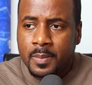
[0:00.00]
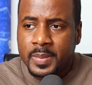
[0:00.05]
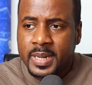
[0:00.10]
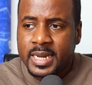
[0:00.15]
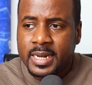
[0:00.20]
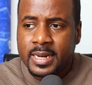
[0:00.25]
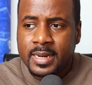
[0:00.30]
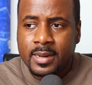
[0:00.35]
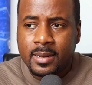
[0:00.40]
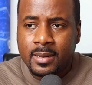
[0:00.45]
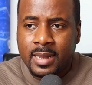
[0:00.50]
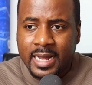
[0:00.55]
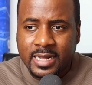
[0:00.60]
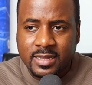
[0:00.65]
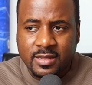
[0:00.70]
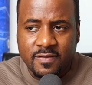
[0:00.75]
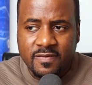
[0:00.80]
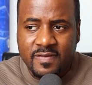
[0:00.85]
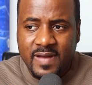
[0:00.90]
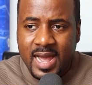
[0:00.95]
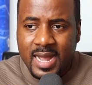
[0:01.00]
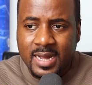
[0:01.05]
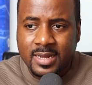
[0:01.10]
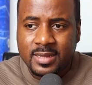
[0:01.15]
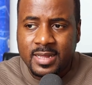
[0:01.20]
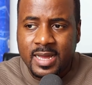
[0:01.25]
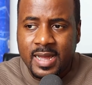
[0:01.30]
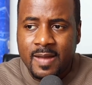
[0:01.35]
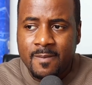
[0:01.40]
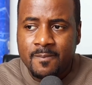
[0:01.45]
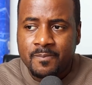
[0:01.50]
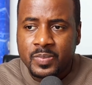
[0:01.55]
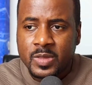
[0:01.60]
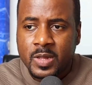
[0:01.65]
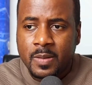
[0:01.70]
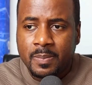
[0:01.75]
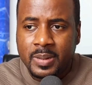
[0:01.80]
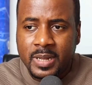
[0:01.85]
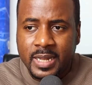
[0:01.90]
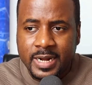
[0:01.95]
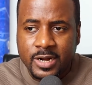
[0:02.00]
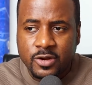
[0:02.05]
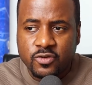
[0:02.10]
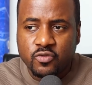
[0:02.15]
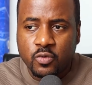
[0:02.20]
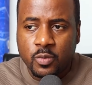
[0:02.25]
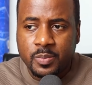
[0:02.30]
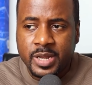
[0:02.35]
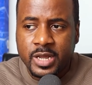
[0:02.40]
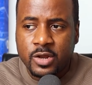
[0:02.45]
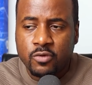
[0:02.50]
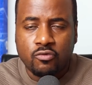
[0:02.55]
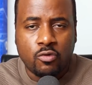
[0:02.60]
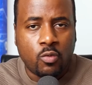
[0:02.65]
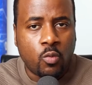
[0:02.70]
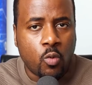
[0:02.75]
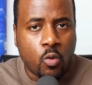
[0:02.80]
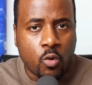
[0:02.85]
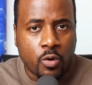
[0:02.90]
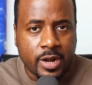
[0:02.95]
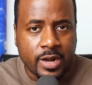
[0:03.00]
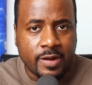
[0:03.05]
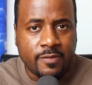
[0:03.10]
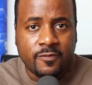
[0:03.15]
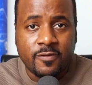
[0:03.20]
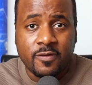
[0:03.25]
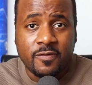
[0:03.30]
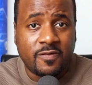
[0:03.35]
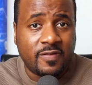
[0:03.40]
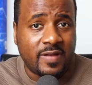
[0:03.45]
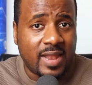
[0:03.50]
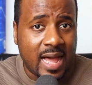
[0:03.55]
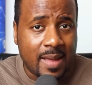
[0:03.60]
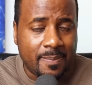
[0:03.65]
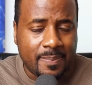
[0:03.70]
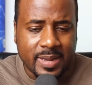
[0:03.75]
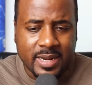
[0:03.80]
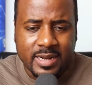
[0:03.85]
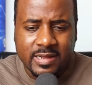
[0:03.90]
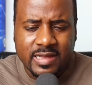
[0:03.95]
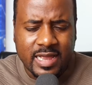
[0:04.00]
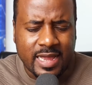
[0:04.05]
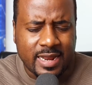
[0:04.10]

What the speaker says: He didn't like the fact that players were being rewarded for flopping.